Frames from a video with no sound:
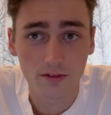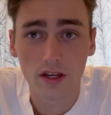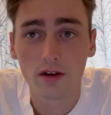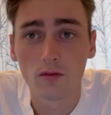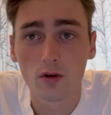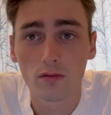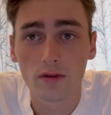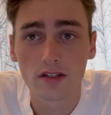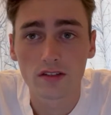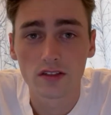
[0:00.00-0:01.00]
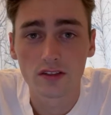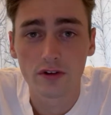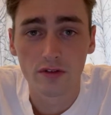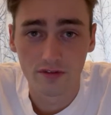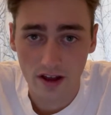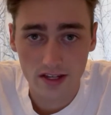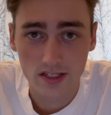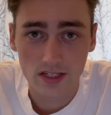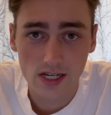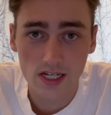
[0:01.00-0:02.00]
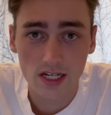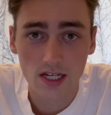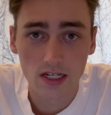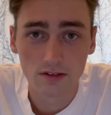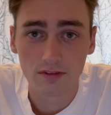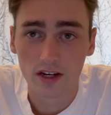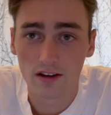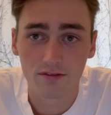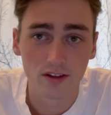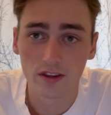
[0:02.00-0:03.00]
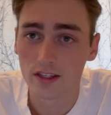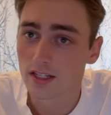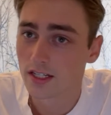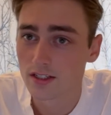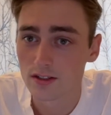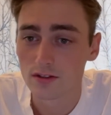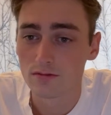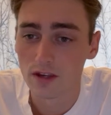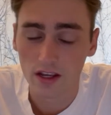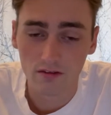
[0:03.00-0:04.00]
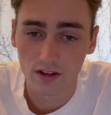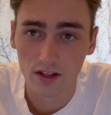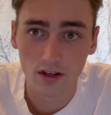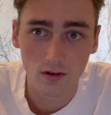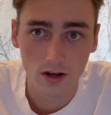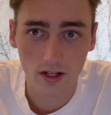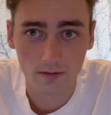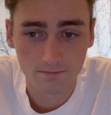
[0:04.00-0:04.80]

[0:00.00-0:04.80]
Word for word: and what makes it so fascinating enough that I felt the need to make a video on it.